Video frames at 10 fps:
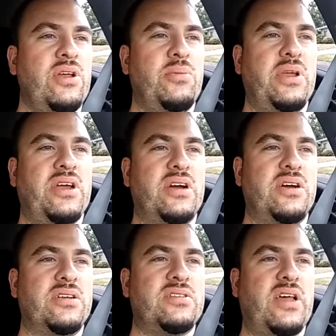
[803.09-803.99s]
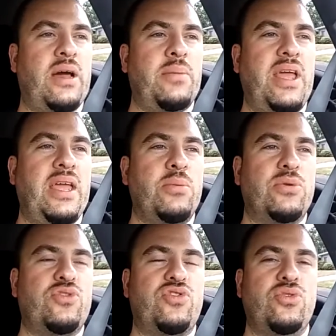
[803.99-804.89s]
because I'm
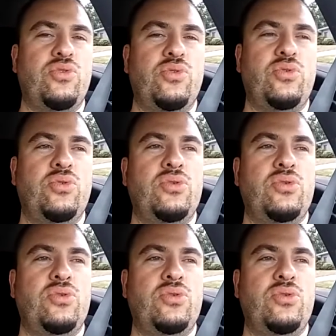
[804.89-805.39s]
able to